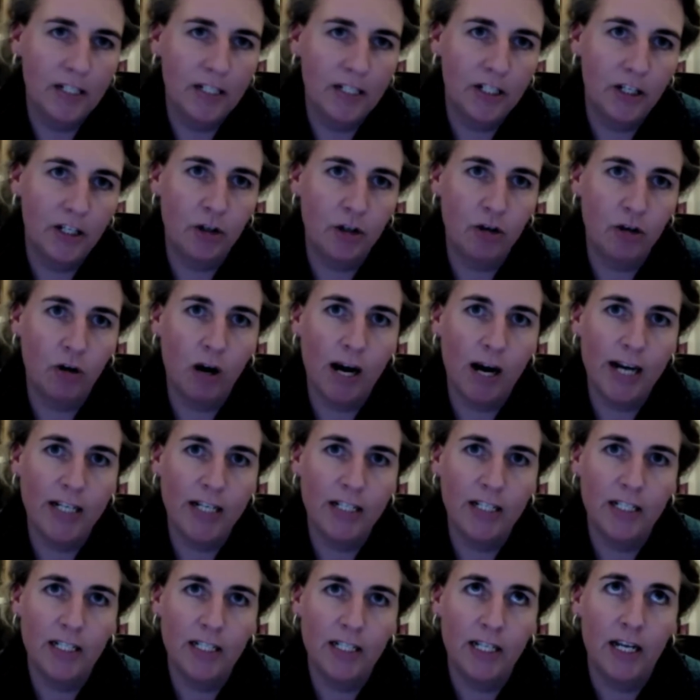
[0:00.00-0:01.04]
to
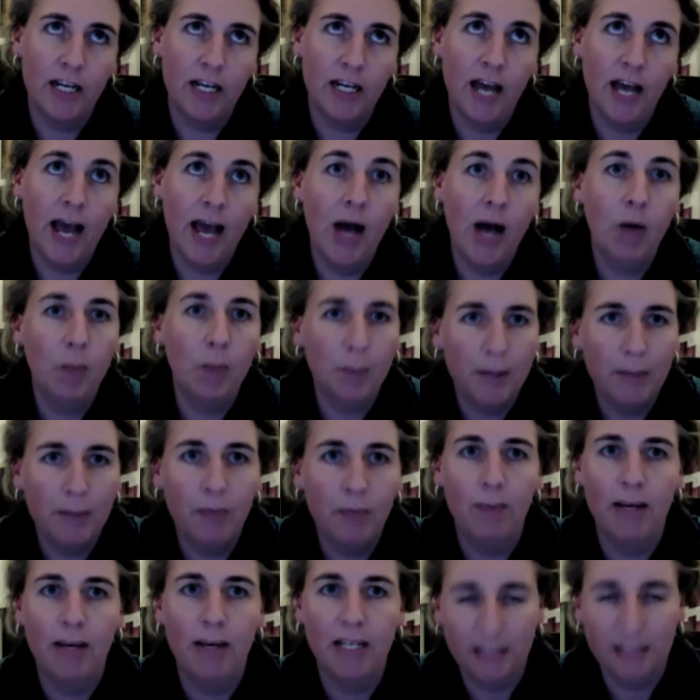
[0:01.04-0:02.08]
try to help
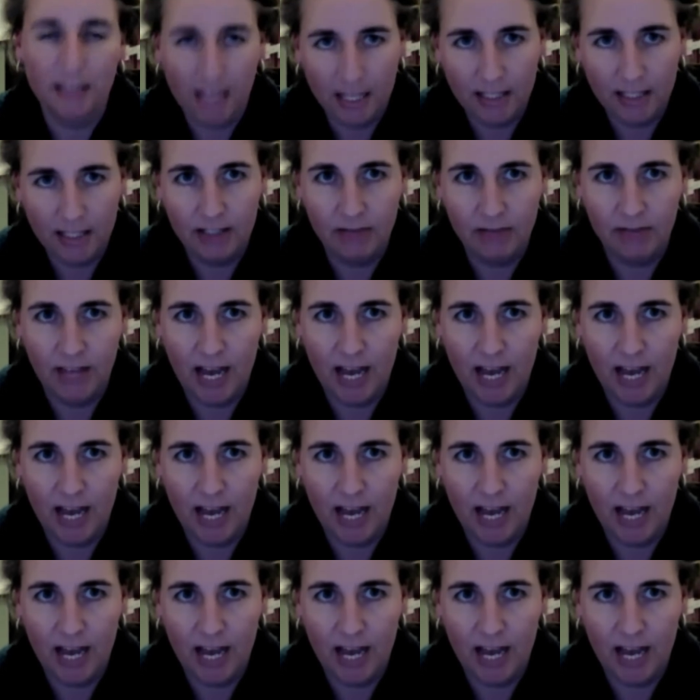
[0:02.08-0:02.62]
people make sense of